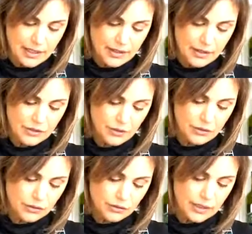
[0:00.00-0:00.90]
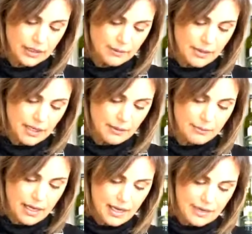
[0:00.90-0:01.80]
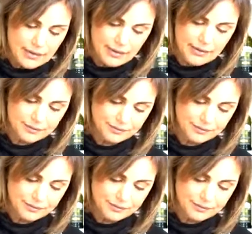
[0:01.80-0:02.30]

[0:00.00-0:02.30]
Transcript: that don't really make pies.